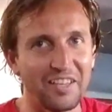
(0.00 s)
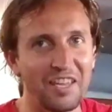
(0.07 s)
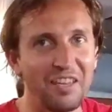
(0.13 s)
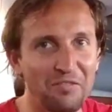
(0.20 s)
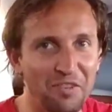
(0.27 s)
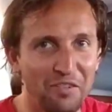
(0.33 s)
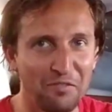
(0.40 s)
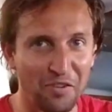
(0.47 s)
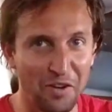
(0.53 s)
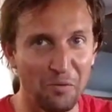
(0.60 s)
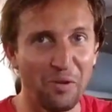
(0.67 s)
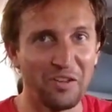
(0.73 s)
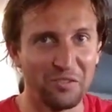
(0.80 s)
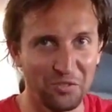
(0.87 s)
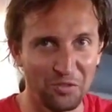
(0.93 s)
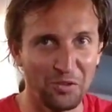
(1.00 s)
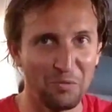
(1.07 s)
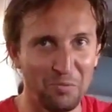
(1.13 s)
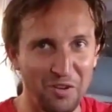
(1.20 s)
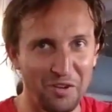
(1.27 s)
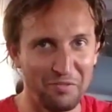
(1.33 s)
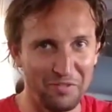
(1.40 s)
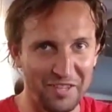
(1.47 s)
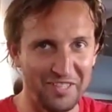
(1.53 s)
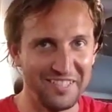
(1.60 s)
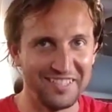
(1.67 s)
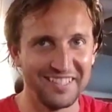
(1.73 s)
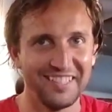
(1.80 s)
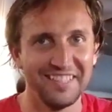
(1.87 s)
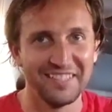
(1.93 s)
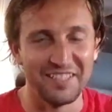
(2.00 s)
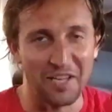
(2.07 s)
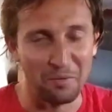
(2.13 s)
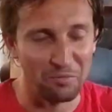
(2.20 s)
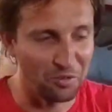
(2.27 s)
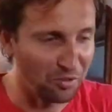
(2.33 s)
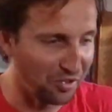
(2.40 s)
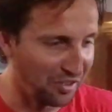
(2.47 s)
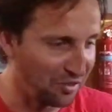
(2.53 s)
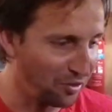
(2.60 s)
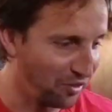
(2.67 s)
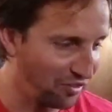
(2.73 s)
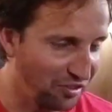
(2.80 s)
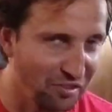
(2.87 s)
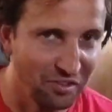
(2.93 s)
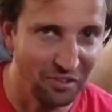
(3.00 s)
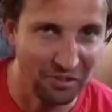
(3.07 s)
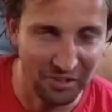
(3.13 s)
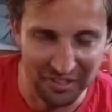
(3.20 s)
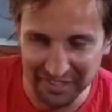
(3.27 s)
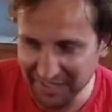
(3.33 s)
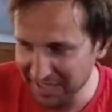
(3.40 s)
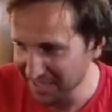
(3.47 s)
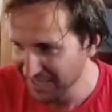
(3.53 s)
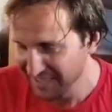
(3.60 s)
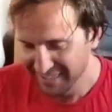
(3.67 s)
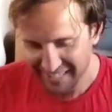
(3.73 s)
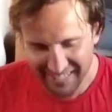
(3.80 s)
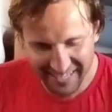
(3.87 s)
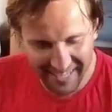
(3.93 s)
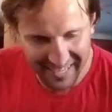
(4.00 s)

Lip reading: I think even if I wasn't your boyfriend, I'm joking, of course you could do it.